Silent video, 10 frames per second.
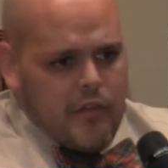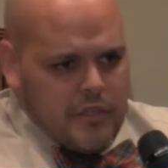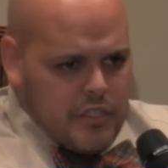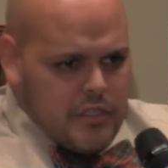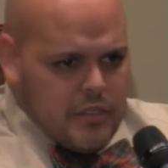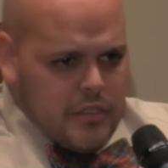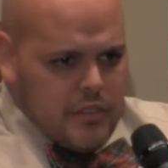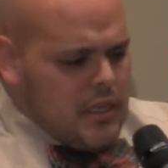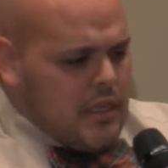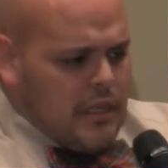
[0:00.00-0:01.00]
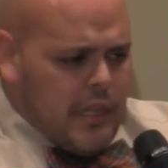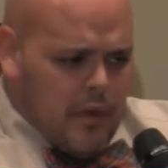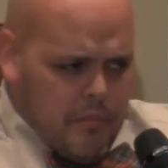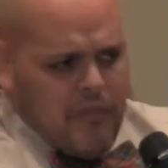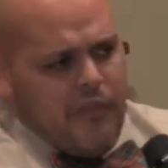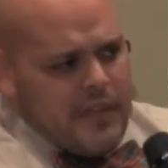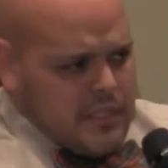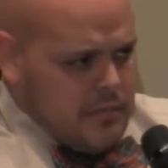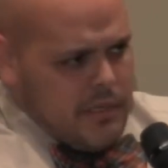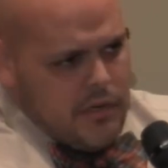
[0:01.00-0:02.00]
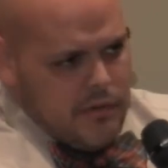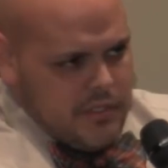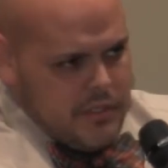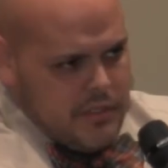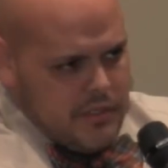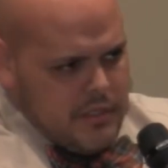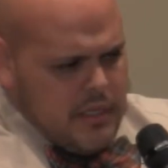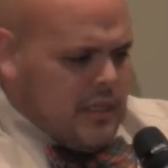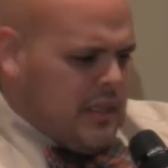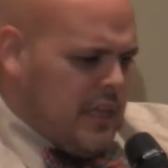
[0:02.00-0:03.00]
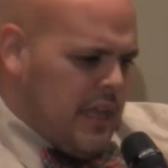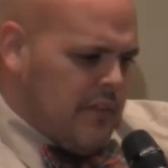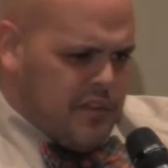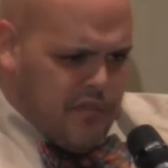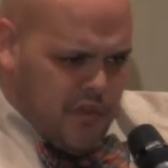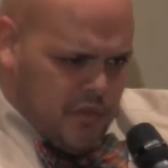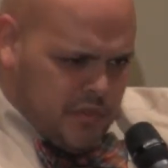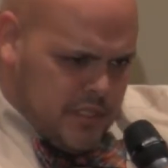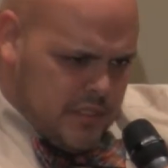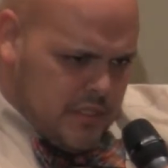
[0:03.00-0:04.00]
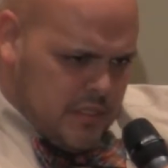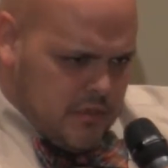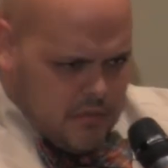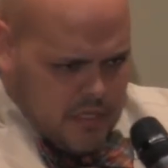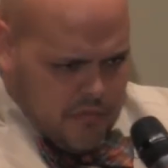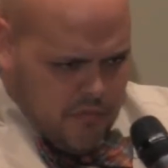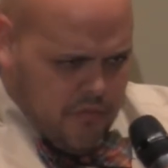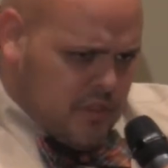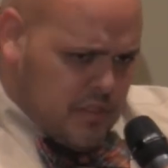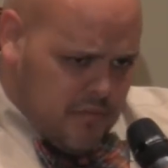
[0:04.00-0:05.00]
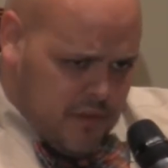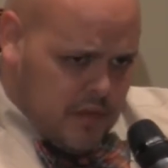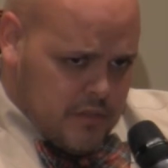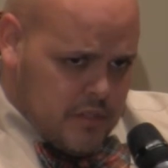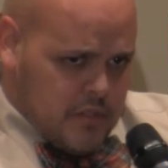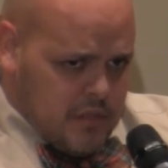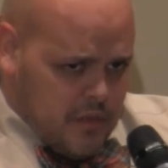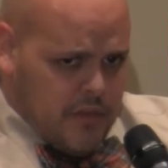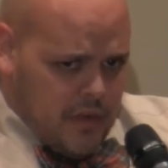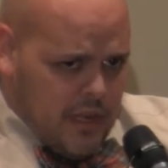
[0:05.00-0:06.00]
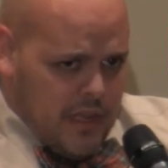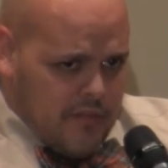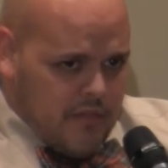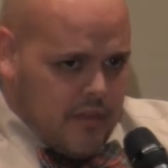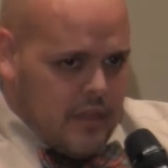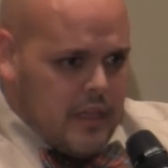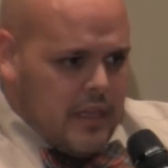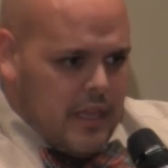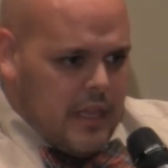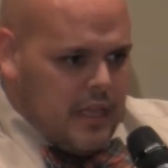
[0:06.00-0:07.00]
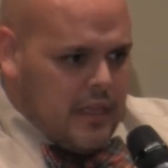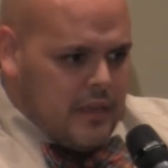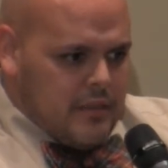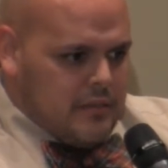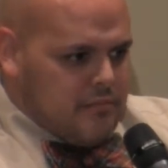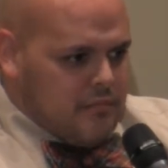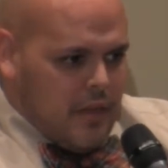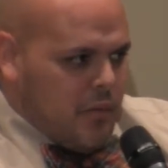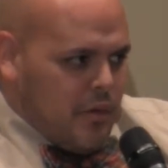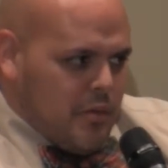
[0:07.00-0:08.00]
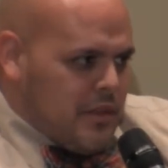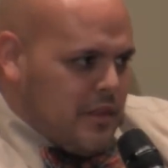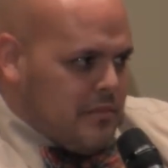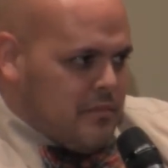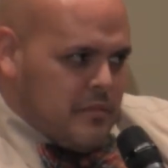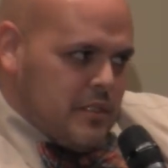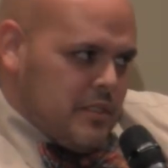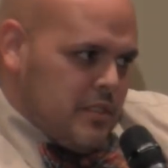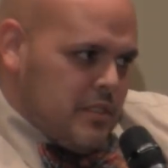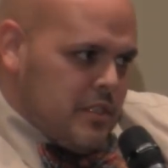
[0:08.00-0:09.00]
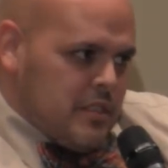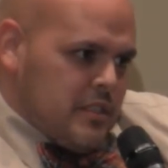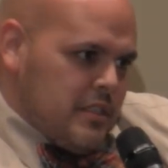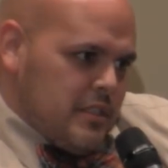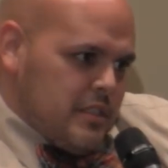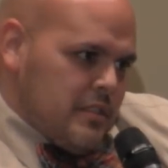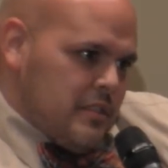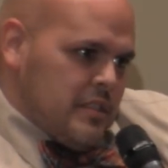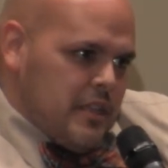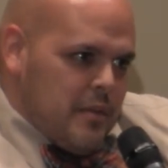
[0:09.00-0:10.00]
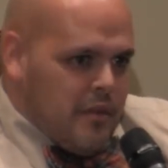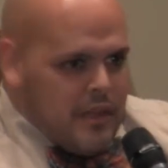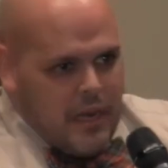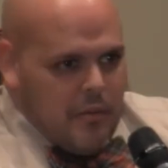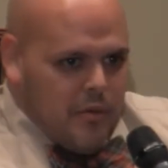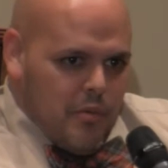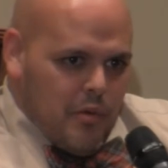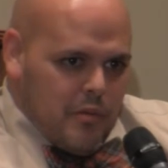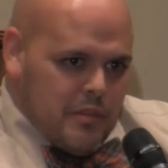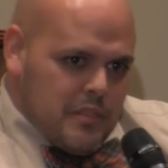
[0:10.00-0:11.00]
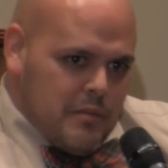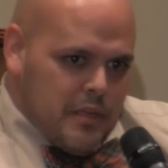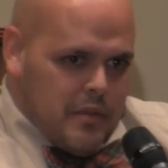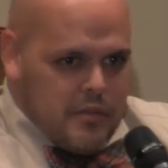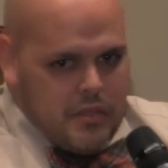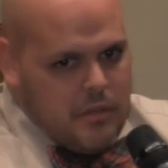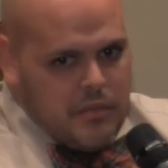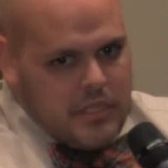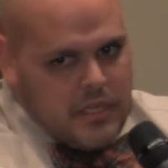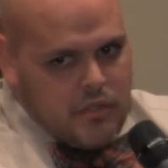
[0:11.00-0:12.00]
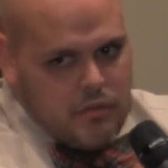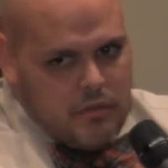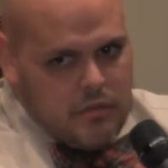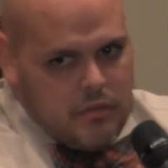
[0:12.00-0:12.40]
Christians. They don't profess to be Christians. They have difficulties in different spheres of their life. And I work with them just as the same way that I would work with somebody who's a homosexual.